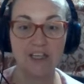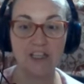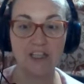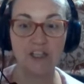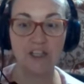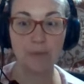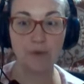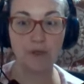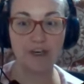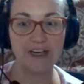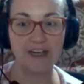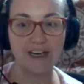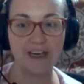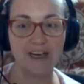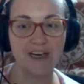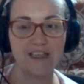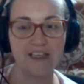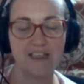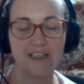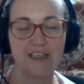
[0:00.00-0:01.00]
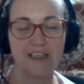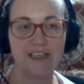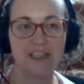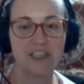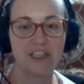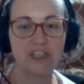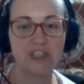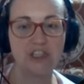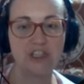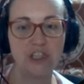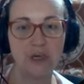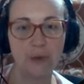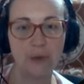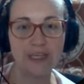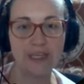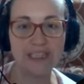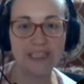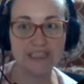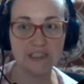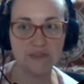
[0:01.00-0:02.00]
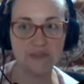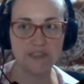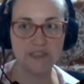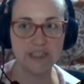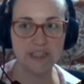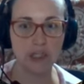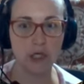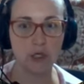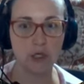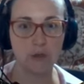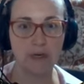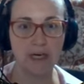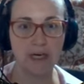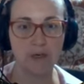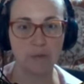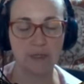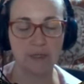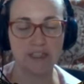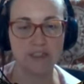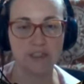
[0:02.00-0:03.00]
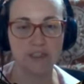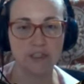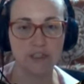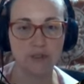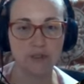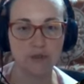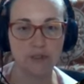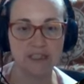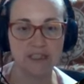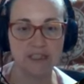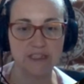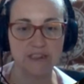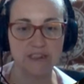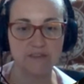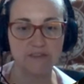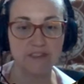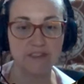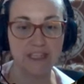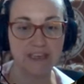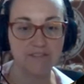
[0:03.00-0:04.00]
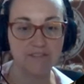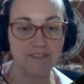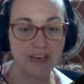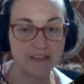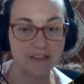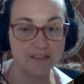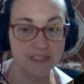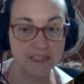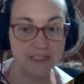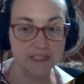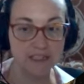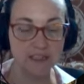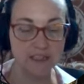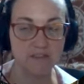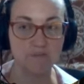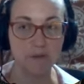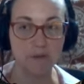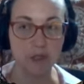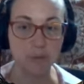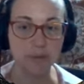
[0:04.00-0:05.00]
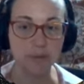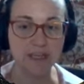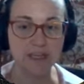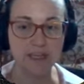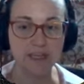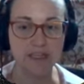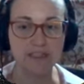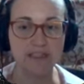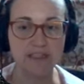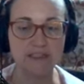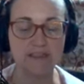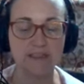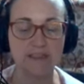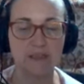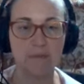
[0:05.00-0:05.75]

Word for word: Good morning, Alia here. So in this video, I want to give like five days of meal plan ideas.